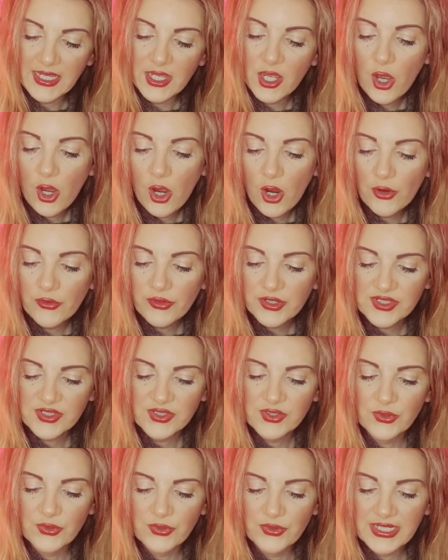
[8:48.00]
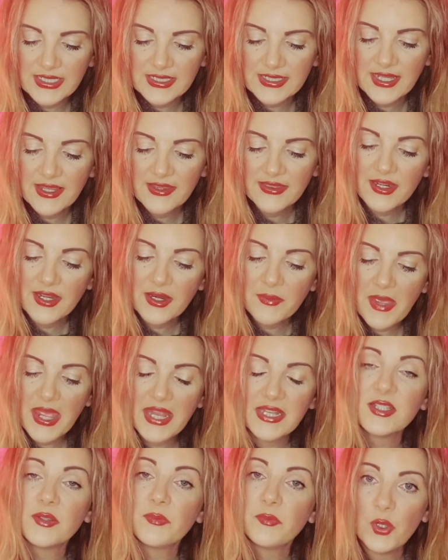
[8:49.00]
horror stories that are
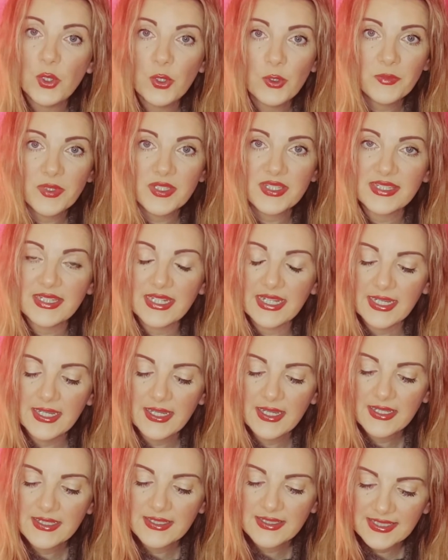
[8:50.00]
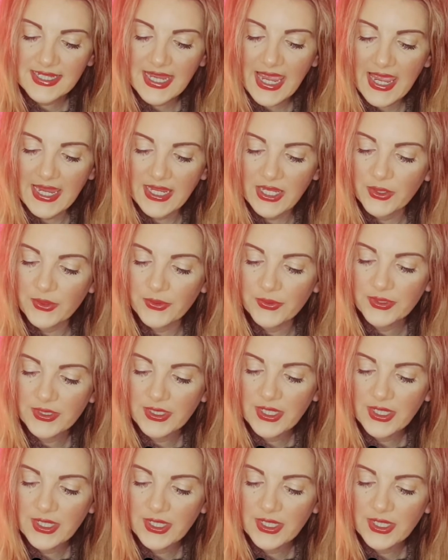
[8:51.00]
meant to purposely scare you.